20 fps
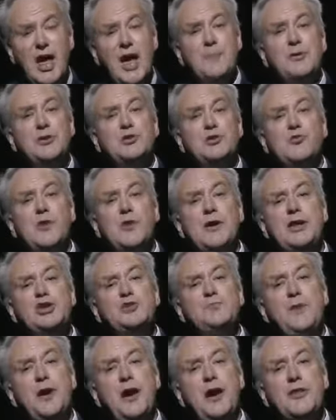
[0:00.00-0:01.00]
But when
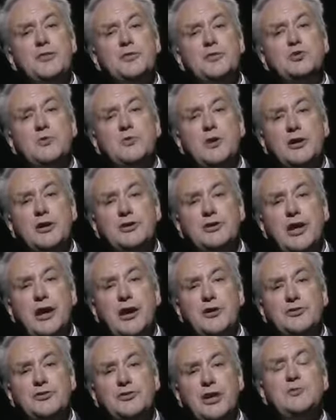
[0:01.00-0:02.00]
its path was worked
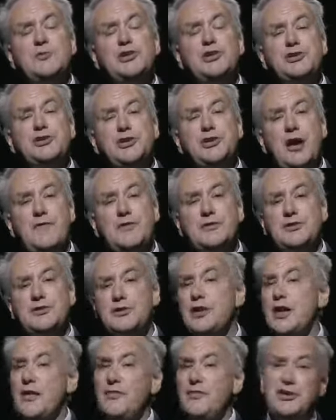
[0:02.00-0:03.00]
out, it was discovered
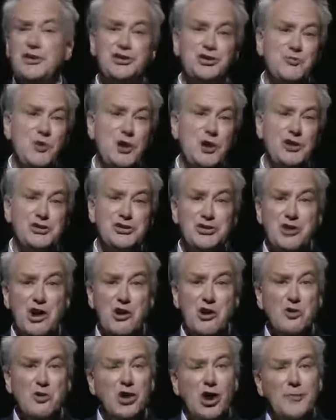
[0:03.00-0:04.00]
that this was
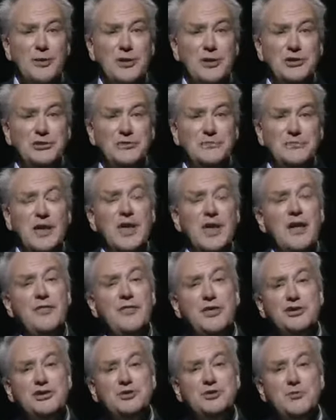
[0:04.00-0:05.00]
no comet.
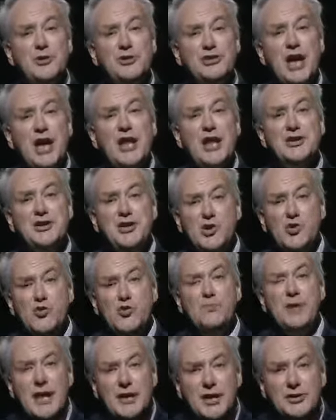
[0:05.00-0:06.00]
This was a new
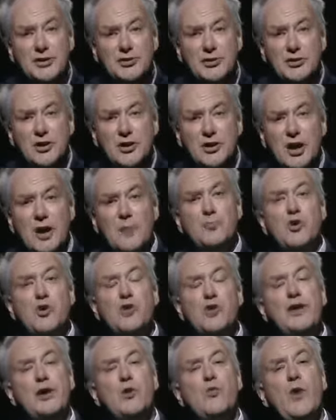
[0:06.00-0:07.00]
planet,
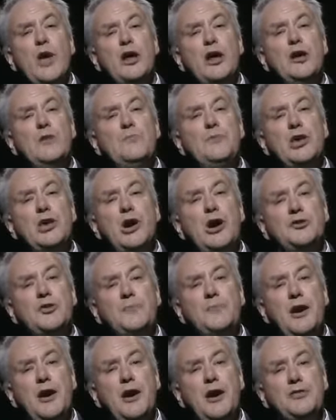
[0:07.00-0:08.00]
moving well beyond
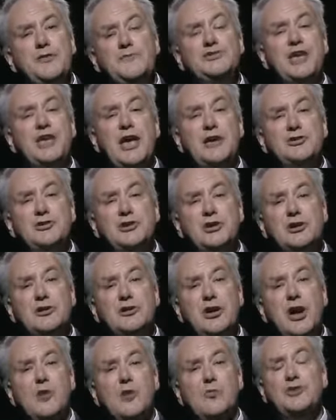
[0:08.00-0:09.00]
the path of Saturn,
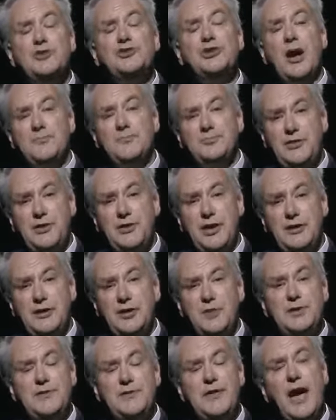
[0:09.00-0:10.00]
which up to then
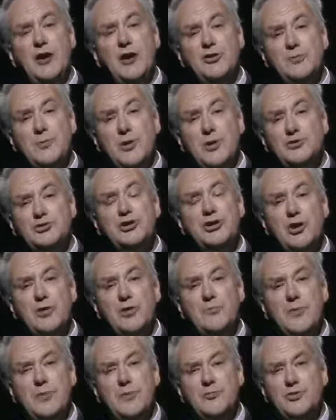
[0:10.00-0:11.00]
had been the outermost
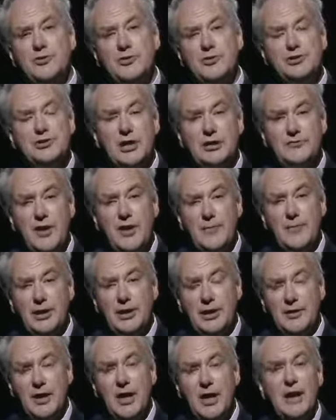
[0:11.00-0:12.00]
known member of the Sun's
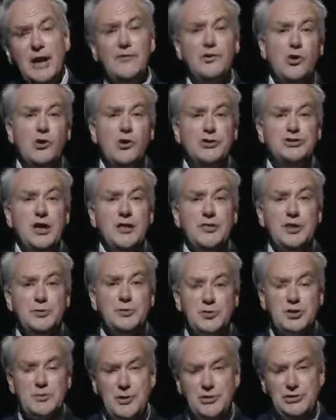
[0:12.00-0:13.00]
family. And of course,
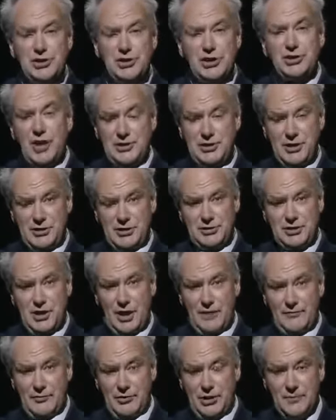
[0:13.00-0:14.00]
this was the most exciting
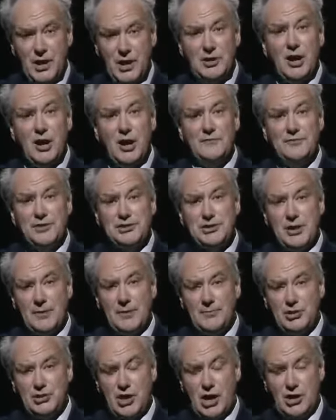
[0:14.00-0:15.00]
discovery. And after
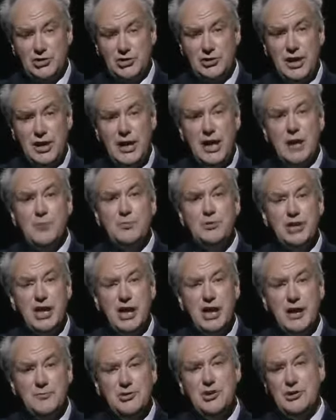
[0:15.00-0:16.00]
some discussion, it was
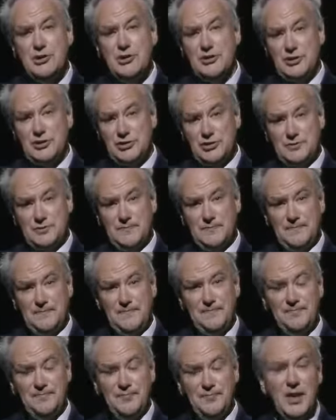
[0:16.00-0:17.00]
named Uranus.
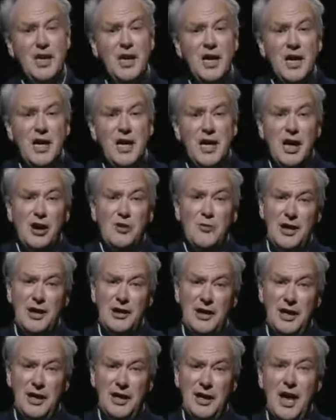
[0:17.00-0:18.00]

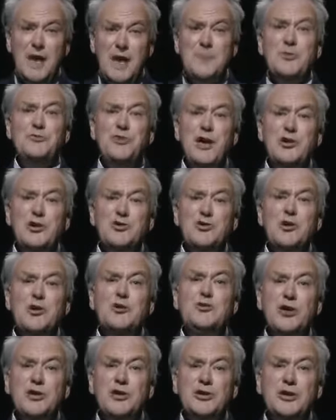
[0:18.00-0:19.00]
Well, I'm afraid you're
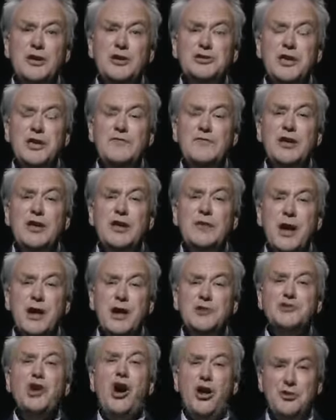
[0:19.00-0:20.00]
not going to see very
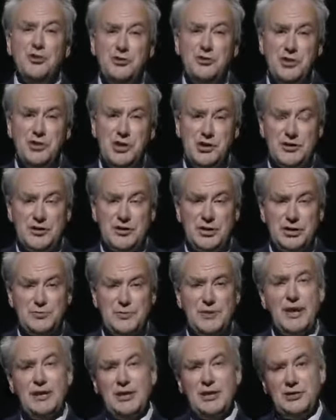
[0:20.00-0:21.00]
much on Uranus
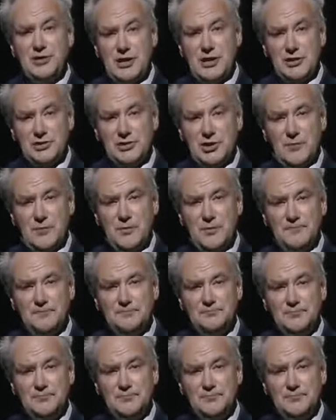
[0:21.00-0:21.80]
with any telescope.